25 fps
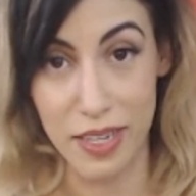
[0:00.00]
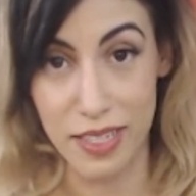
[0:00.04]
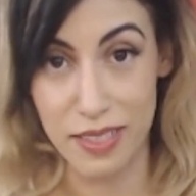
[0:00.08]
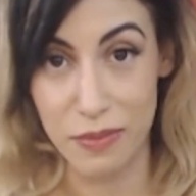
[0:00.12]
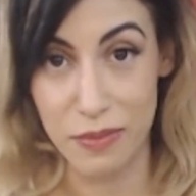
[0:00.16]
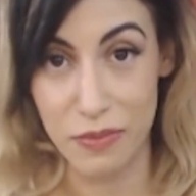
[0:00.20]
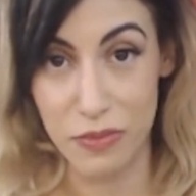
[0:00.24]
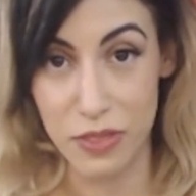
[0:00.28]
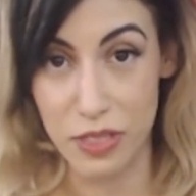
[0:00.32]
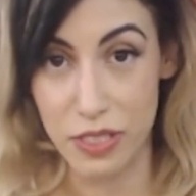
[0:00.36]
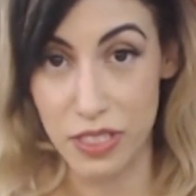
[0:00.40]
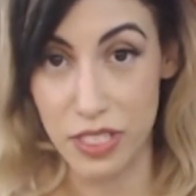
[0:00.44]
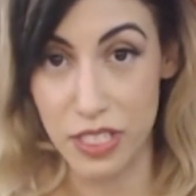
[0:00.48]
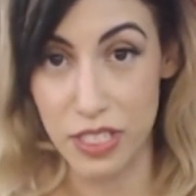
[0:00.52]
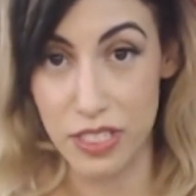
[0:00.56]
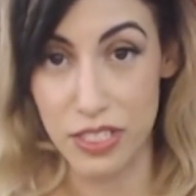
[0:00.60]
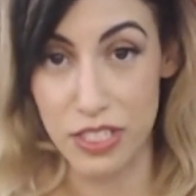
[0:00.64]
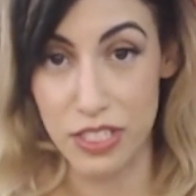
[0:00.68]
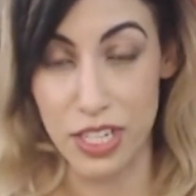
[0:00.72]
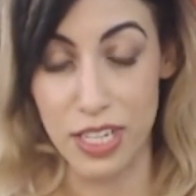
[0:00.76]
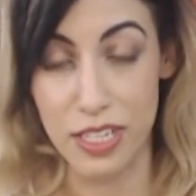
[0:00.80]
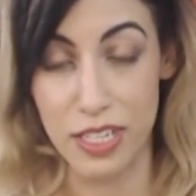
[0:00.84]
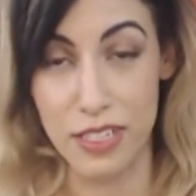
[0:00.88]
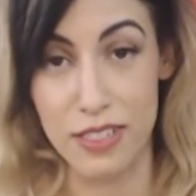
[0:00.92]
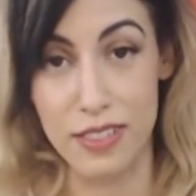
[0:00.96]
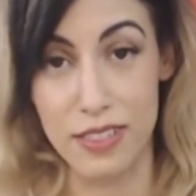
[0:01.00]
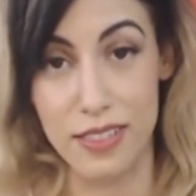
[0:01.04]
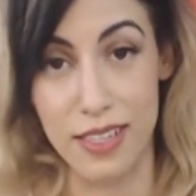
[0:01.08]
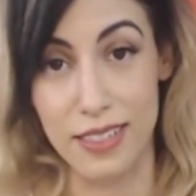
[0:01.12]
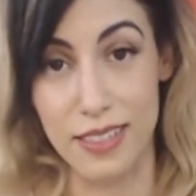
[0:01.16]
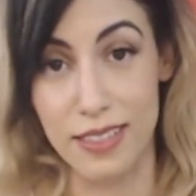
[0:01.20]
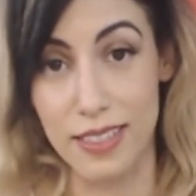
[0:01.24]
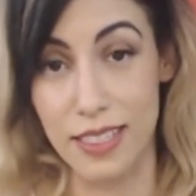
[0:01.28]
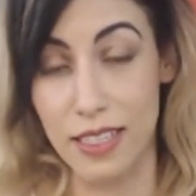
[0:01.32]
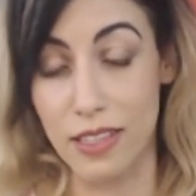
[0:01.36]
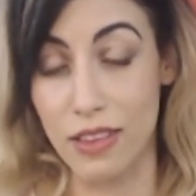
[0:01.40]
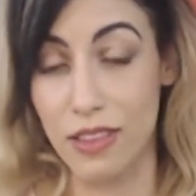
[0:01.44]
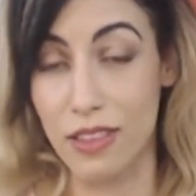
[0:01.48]
some really good changes. I
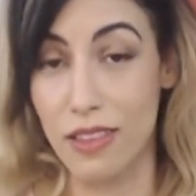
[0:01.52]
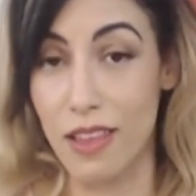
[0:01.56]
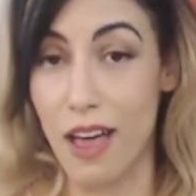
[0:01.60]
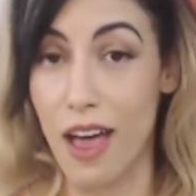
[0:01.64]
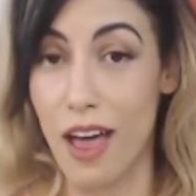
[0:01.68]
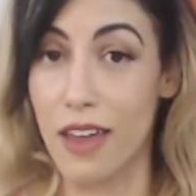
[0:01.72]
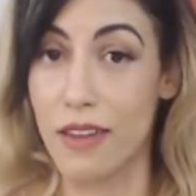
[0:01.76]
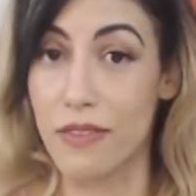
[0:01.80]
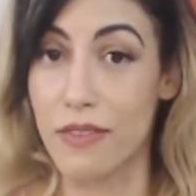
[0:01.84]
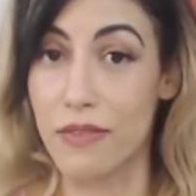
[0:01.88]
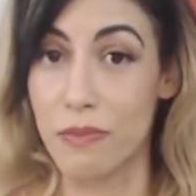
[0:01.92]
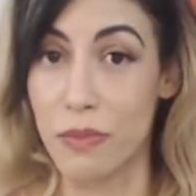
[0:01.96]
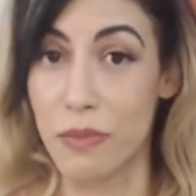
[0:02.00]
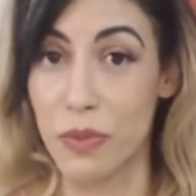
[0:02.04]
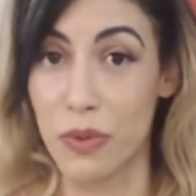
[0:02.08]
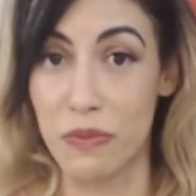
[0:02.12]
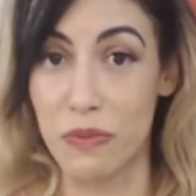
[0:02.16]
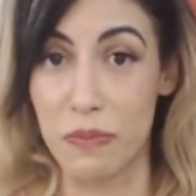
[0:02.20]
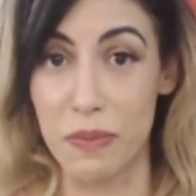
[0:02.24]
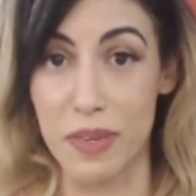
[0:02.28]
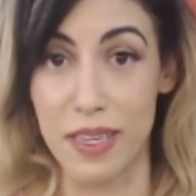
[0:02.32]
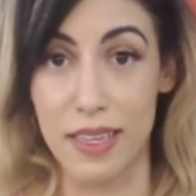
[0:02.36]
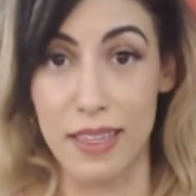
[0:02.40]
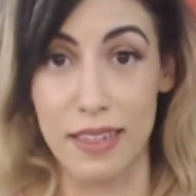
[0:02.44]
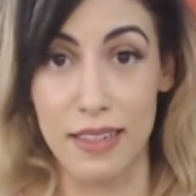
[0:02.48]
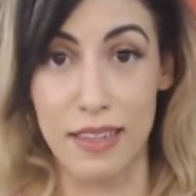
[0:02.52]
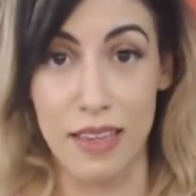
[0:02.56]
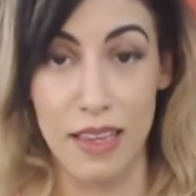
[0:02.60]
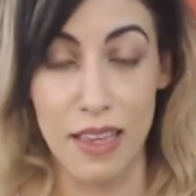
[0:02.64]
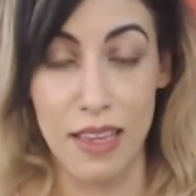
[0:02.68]
see a lot of movement.